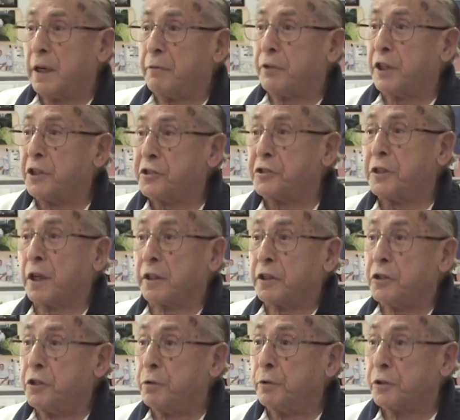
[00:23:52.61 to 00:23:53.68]
Everything's done
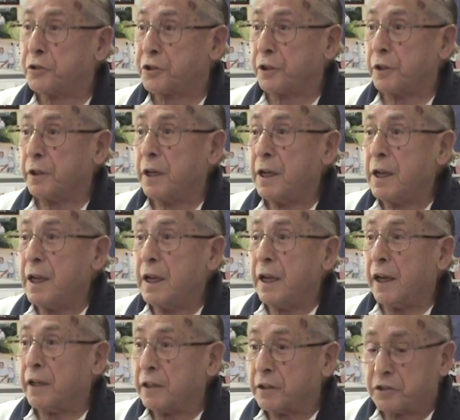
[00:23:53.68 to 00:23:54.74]
in unison,
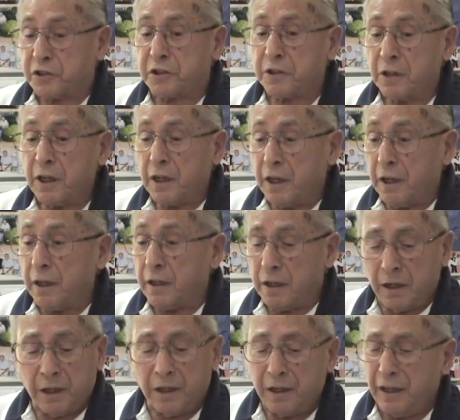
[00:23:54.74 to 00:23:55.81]
and it's
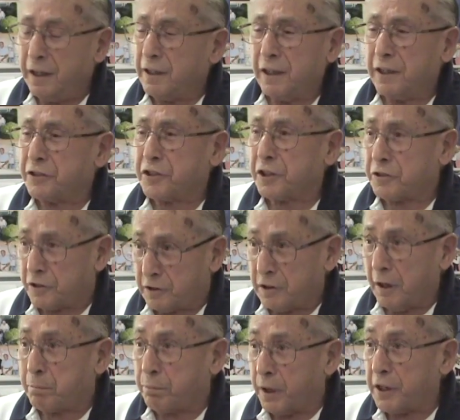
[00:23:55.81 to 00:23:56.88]
just
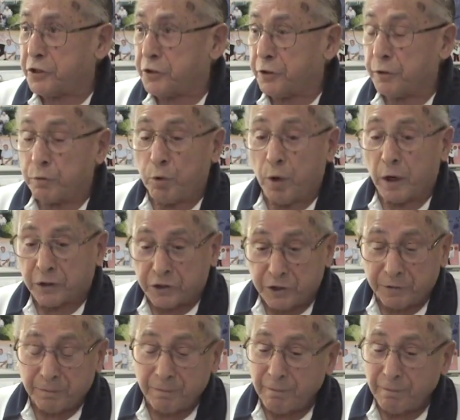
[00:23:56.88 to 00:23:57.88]
a pleasure to watch.